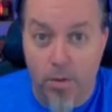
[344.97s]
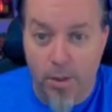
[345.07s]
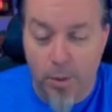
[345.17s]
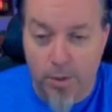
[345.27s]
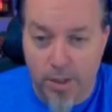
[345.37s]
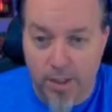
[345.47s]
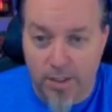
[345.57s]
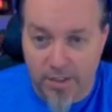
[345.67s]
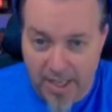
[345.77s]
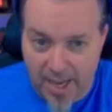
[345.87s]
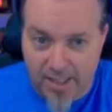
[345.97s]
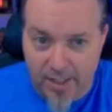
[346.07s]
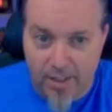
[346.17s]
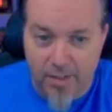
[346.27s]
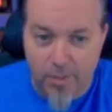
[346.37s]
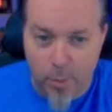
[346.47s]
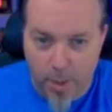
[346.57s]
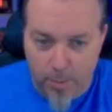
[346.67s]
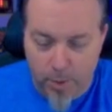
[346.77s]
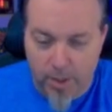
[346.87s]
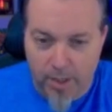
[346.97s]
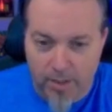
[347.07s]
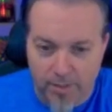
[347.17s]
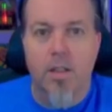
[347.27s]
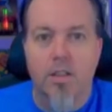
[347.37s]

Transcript: you can see exactly where I'm looking.